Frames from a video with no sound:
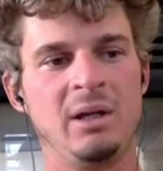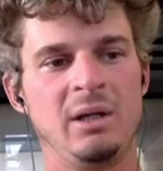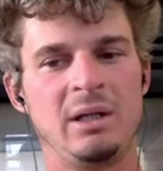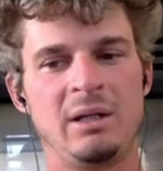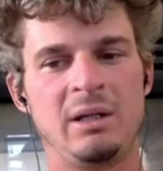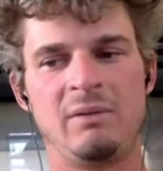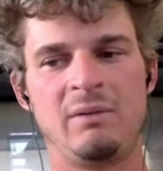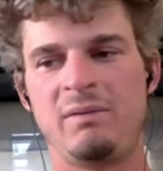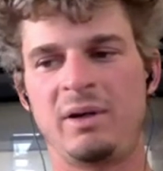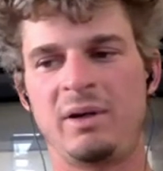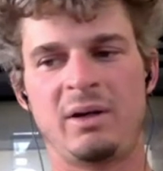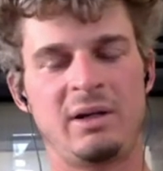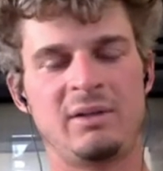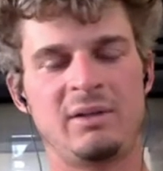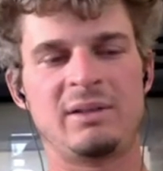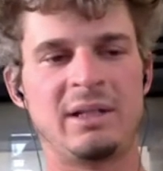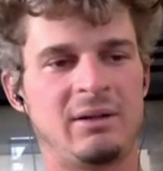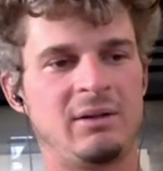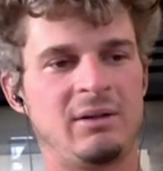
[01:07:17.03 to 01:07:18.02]
in
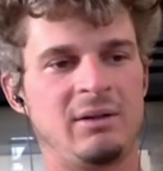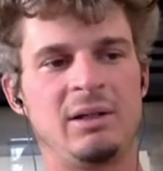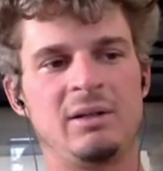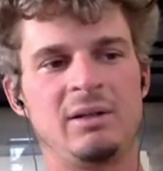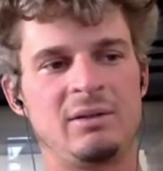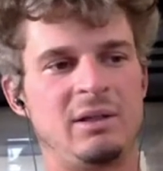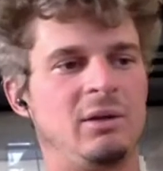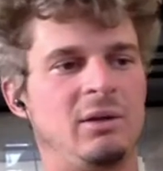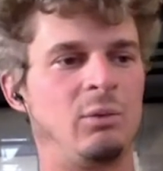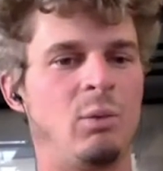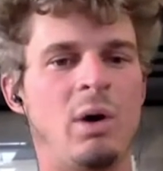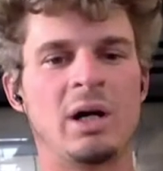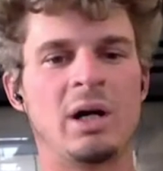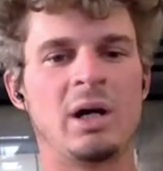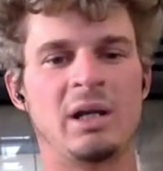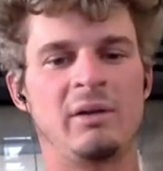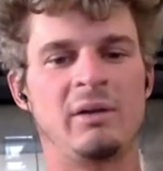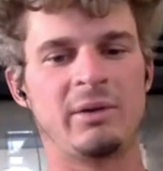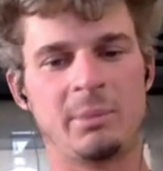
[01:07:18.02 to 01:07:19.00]
various areas, either
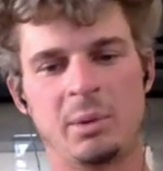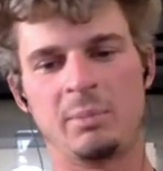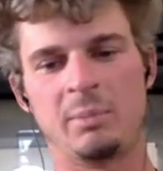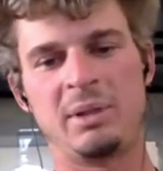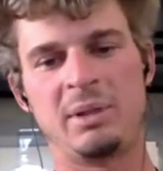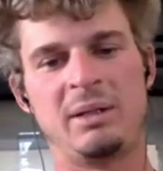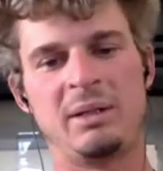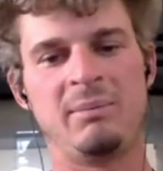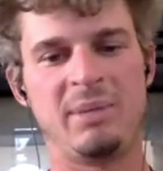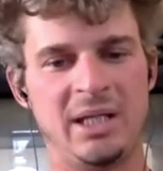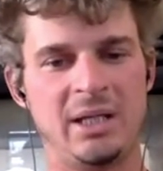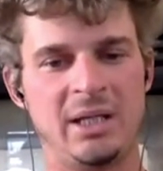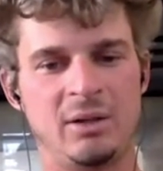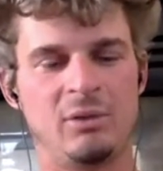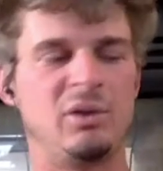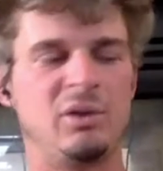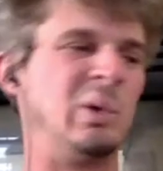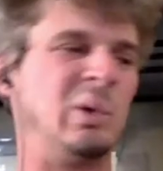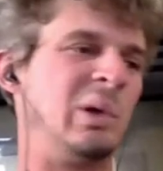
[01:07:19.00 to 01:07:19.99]
walking from our
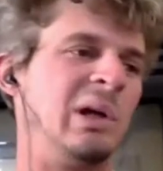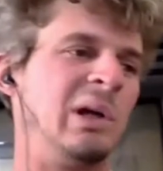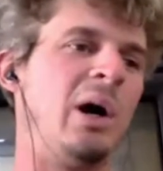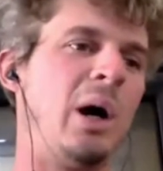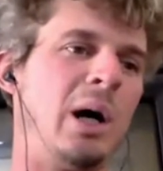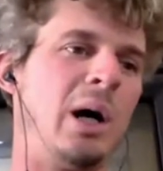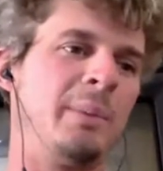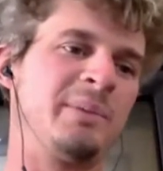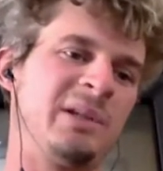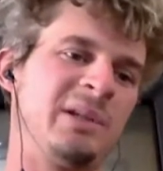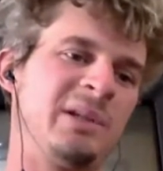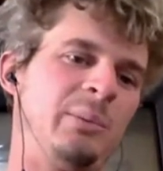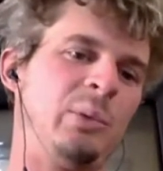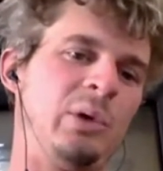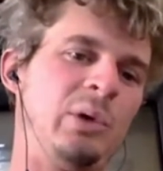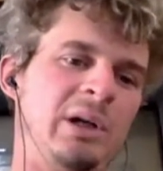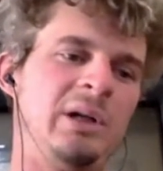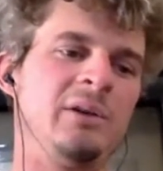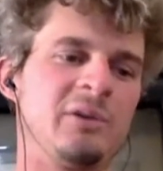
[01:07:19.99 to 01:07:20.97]
PB or doing an op
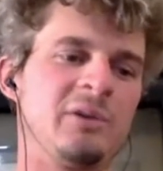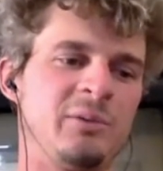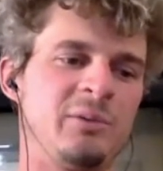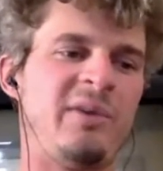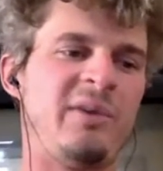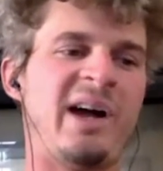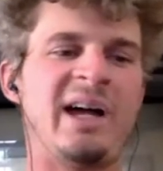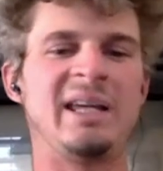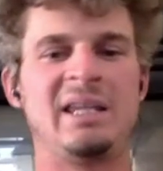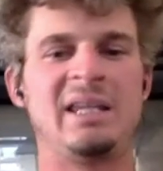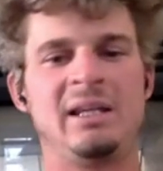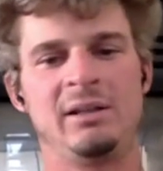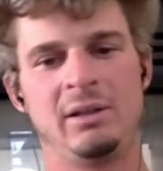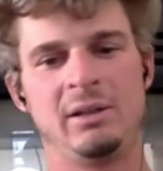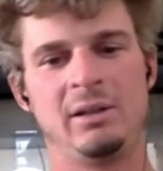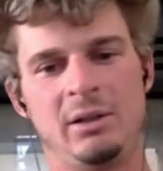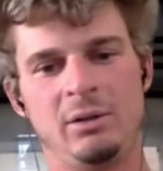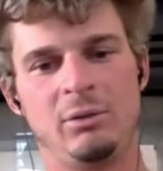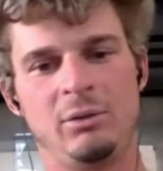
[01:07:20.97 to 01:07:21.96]
somewhere else by
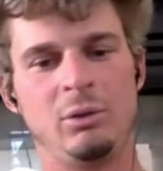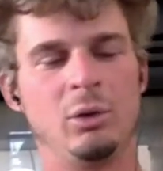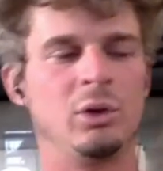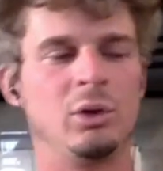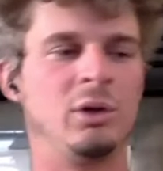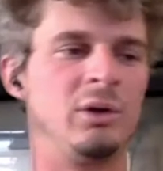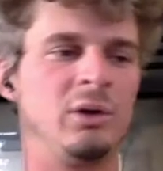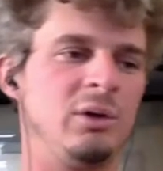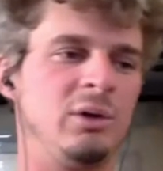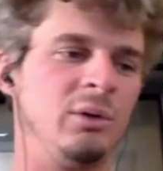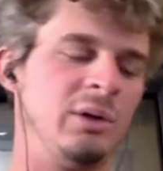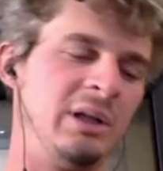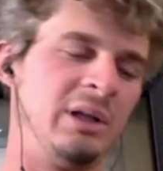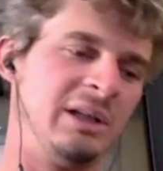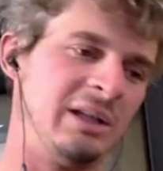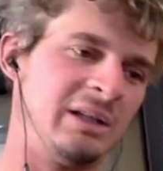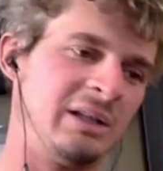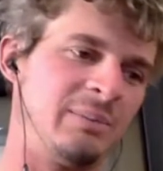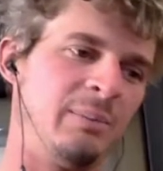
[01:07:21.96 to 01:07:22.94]
helo or doing
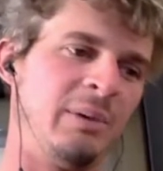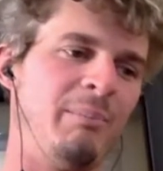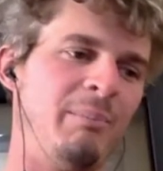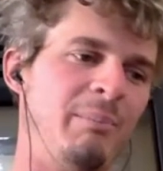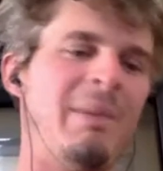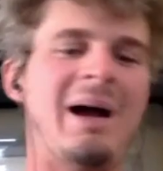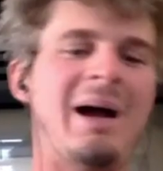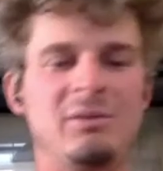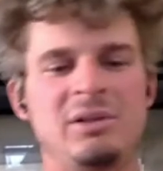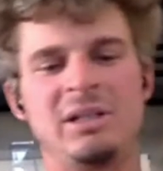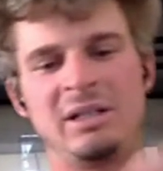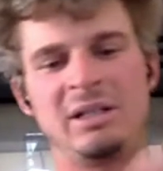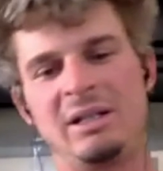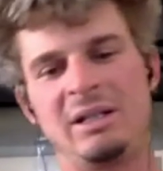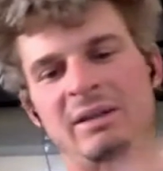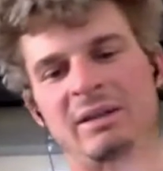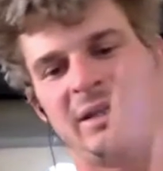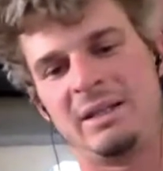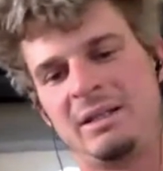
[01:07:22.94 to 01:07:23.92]
it mounted
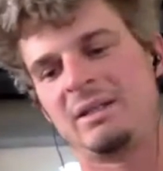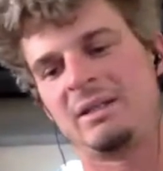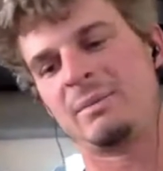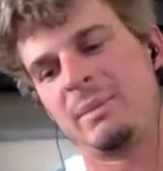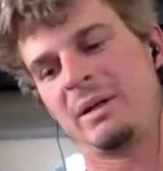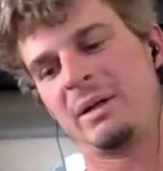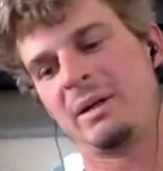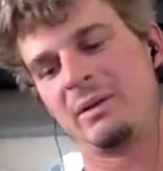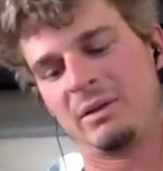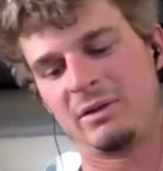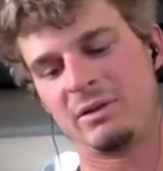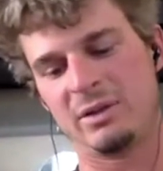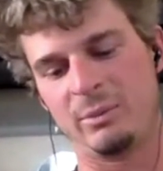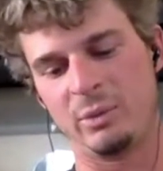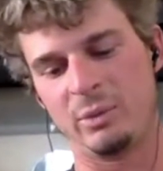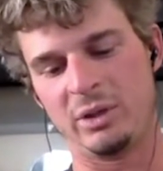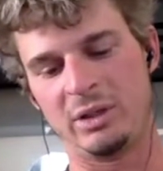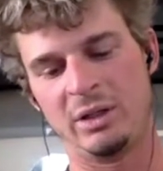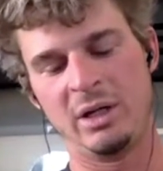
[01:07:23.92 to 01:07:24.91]
and then dismounted
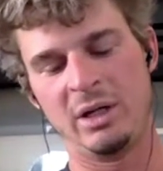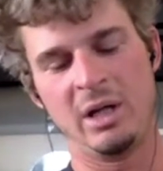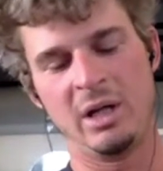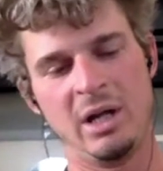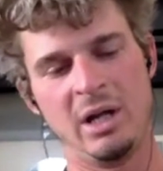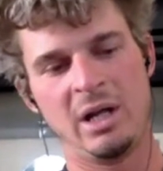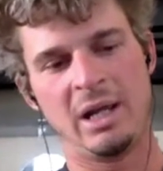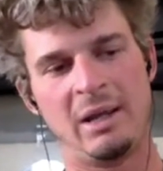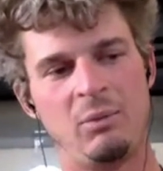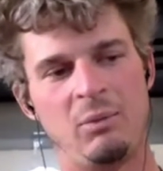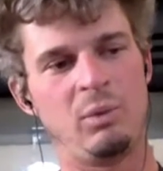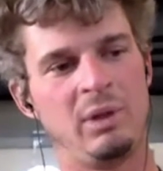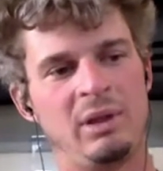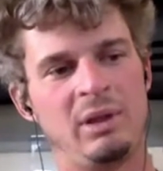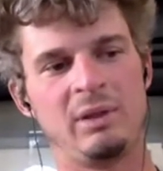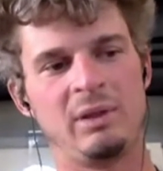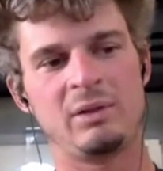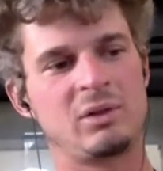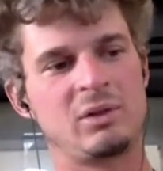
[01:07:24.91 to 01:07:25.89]
somewhere. And
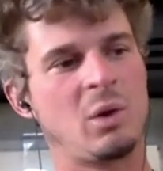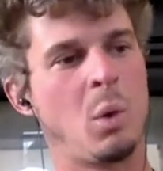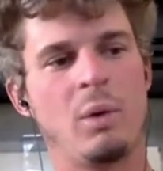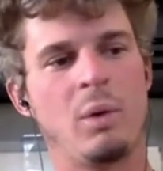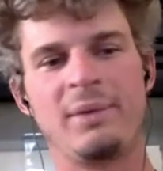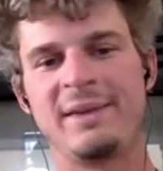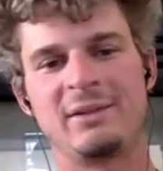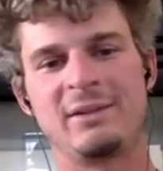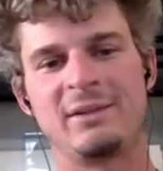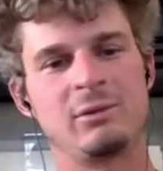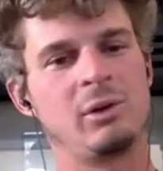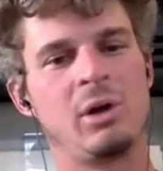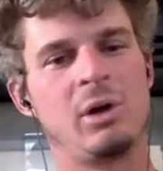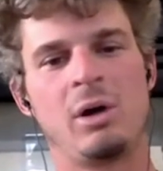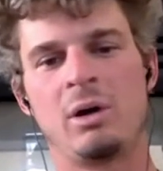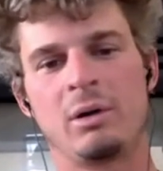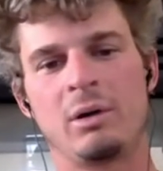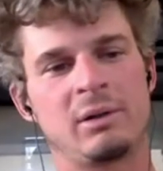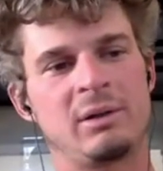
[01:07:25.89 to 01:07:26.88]
really just go on these
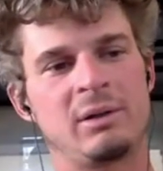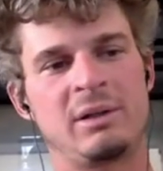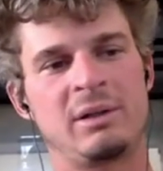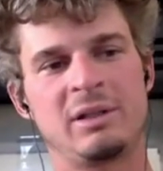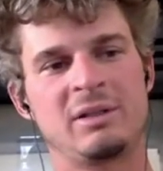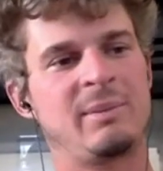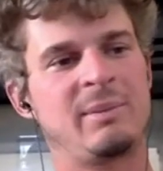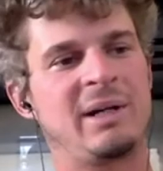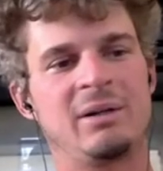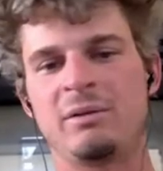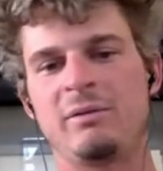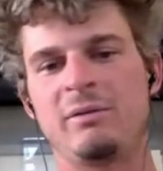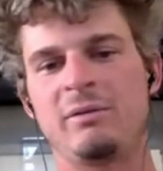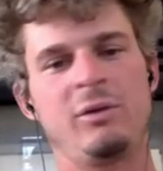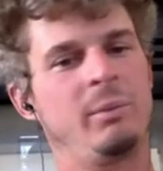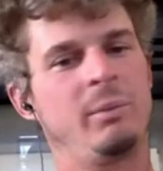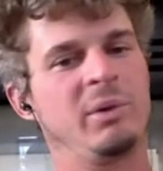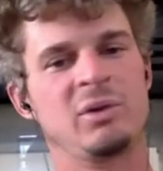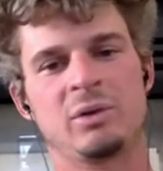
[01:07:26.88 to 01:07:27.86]
long dismounted
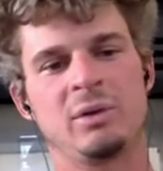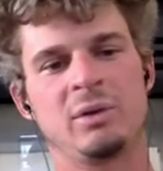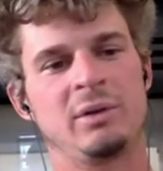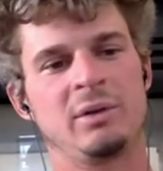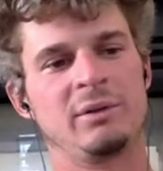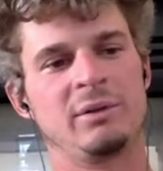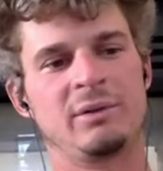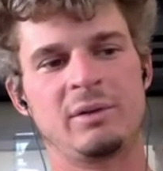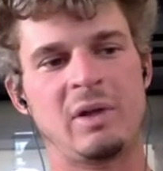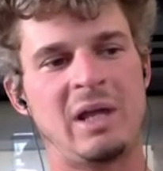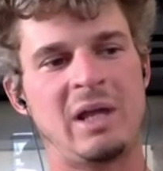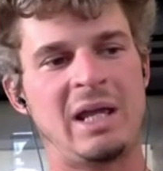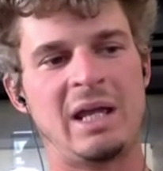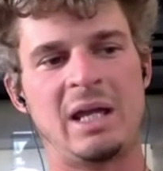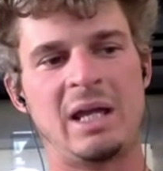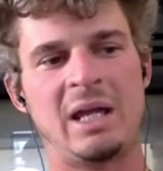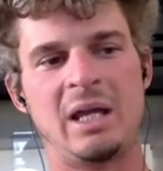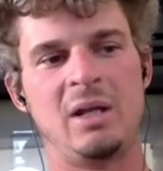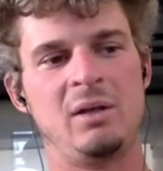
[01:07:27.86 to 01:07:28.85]
foot patrols
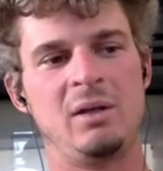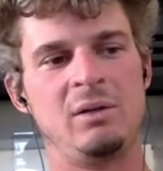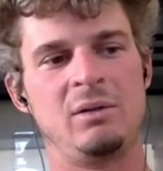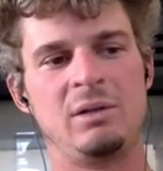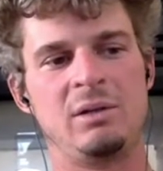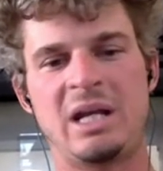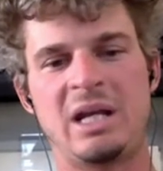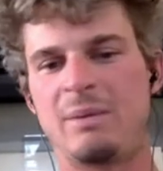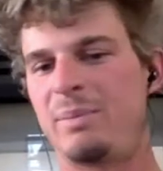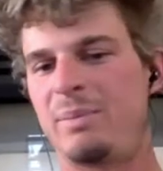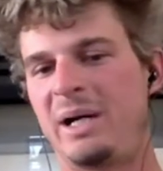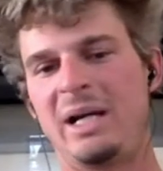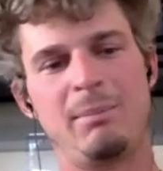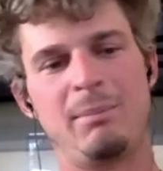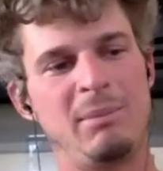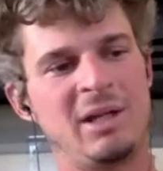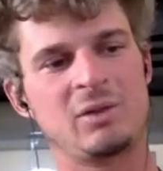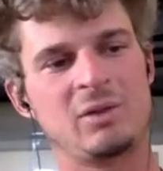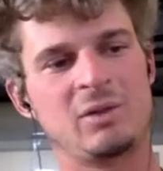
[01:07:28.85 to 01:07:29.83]
and take
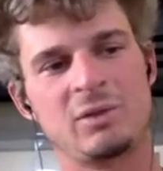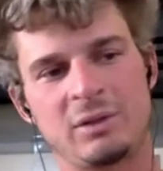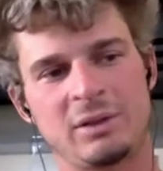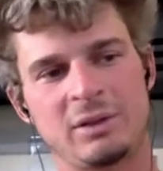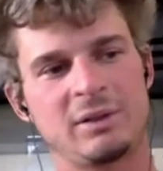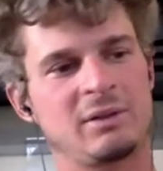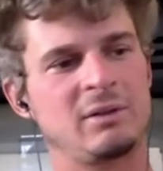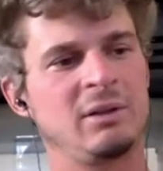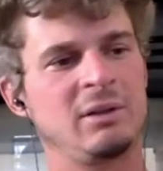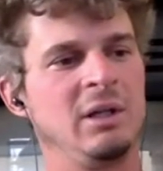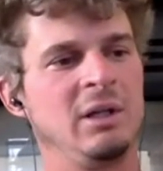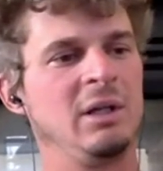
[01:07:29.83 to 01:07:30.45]
biometrics,